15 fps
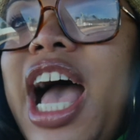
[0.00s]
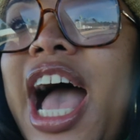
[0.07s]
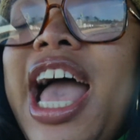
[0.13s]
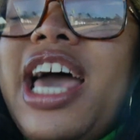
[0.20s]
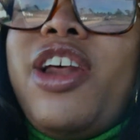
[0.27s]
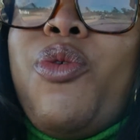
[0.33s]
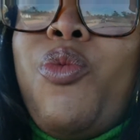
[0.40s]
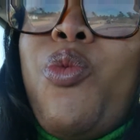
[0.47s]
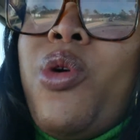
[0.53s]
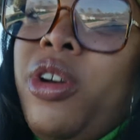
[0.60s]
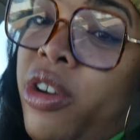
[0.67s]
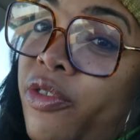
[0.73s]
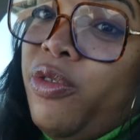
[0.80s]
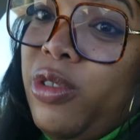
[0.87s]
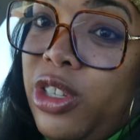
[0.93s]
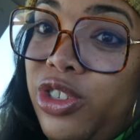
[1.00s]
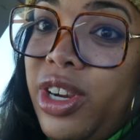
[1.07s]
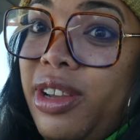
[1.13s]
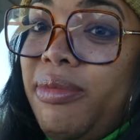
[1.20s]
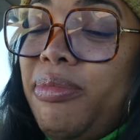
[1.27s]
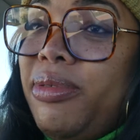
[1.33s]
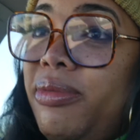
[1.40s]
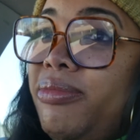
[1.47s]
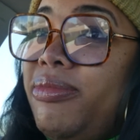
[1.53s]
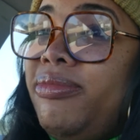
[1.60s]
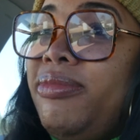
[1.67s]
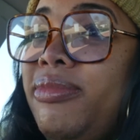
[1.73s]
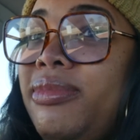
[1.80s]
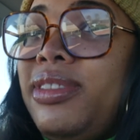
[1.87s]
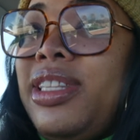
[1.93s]
I had a wonderful trip.
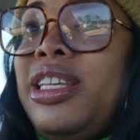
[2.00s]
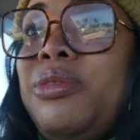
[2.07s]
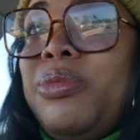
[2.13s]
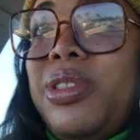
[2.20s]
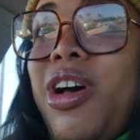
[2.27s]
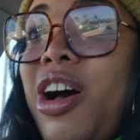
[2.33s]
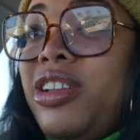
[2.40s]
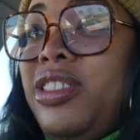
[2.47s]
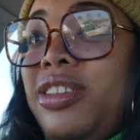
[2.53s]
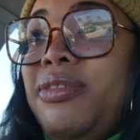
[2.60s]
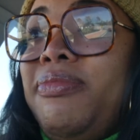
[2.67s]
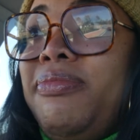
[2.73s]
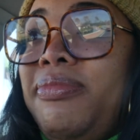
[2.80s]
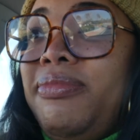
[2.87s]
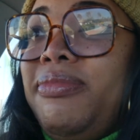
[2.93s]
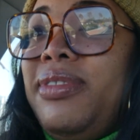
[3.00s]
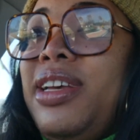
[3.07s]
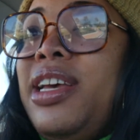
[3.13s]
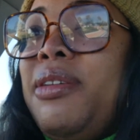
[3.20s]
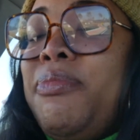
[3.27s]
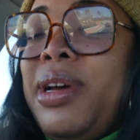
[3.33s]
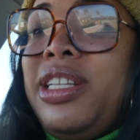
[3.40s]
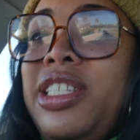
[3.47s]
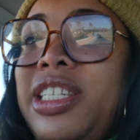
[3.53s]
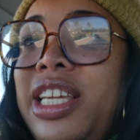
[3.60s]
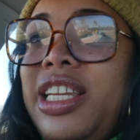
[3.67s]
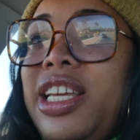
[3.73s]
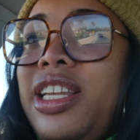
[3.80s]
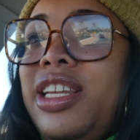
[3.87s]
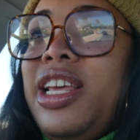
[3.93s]
This was awesome, much
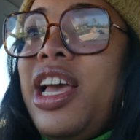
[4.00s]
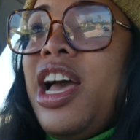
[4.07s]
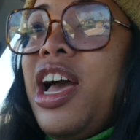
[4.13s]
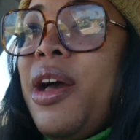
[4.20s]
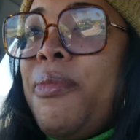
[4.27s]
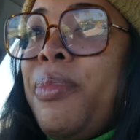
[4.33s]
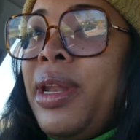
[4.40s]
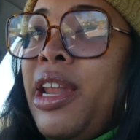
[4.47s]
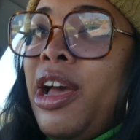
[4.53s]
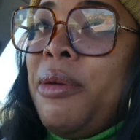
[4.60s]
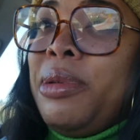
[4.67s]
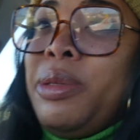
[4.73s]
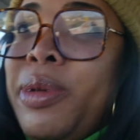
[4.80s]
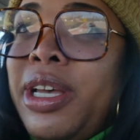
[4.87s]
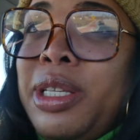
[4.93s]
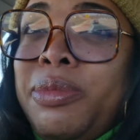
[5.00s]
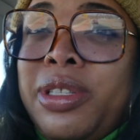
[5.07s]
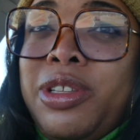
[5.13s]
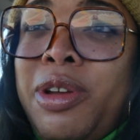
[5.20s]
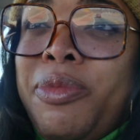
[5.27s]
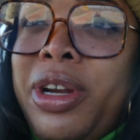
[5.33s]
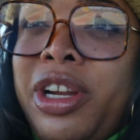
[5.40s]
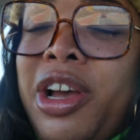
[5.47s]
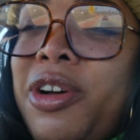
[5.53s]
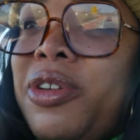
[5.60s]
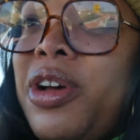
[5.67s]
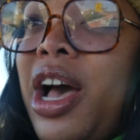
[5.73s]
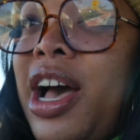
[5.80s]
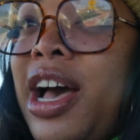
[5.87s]
needed. But now I miss my husband, so I'm ready to go.